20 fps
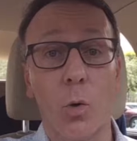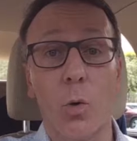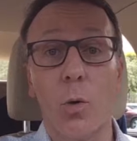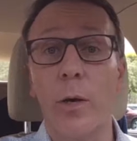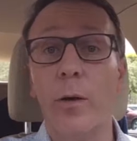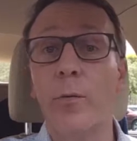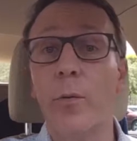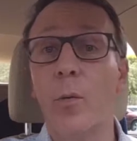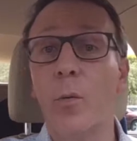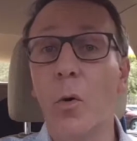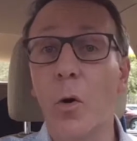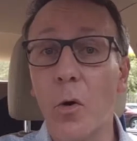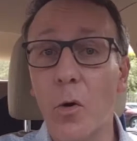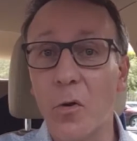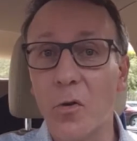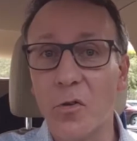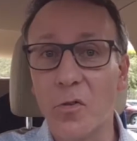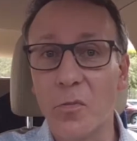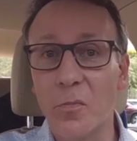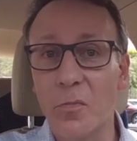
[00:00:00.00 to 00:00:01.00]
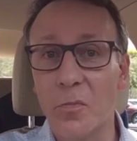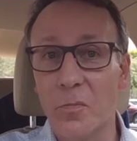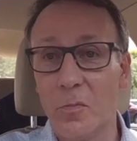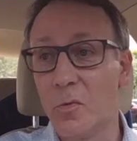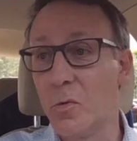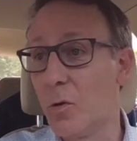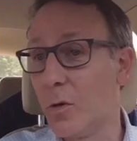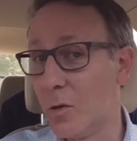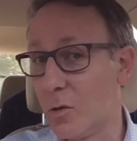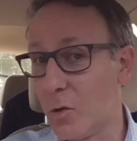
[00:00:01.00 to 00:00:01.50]
or even worse,
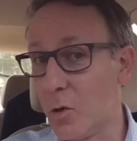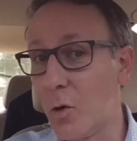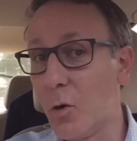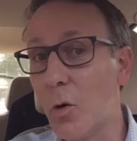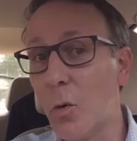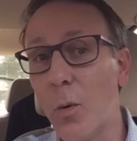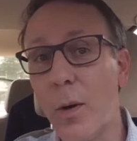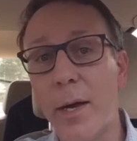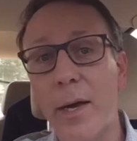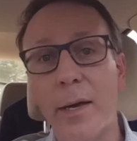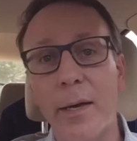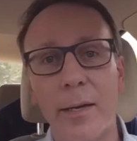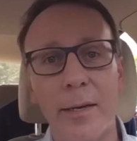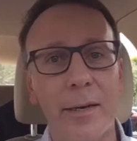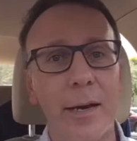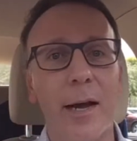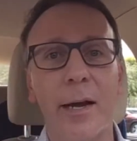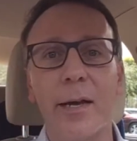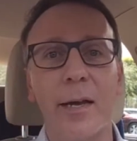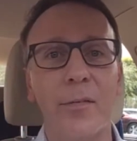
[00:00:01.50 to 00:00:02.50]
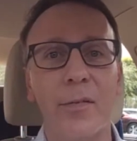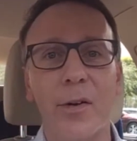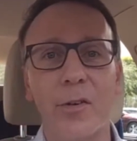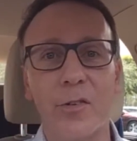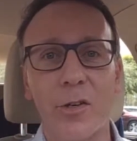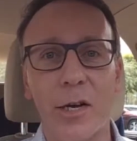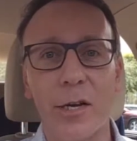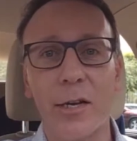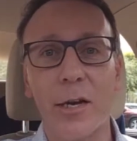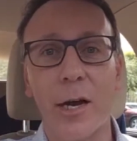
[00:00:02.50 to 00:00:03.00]
sort of turned away and not giving
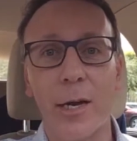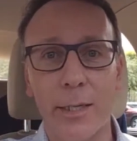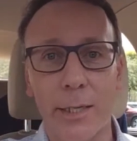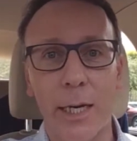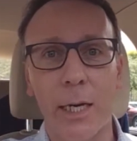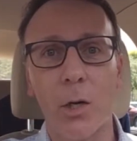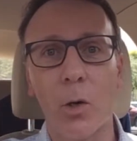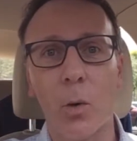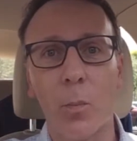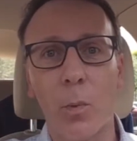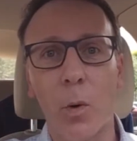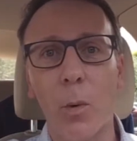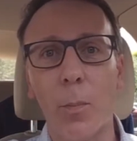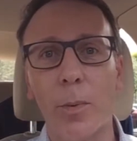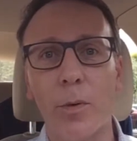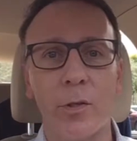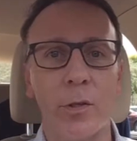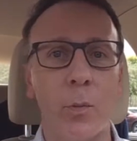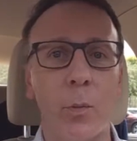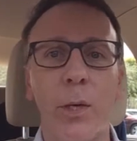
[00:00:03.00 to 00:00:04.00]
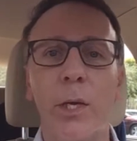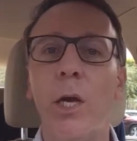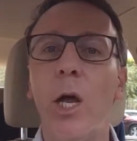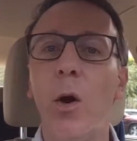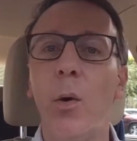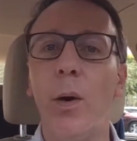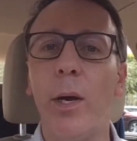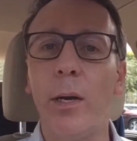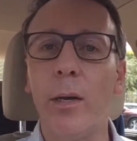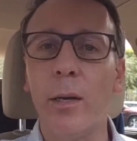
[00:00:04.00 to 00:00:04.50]
us eye contact on purpose, and we
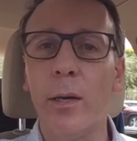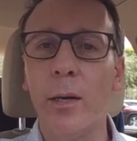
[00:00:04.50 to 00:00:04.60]
know it.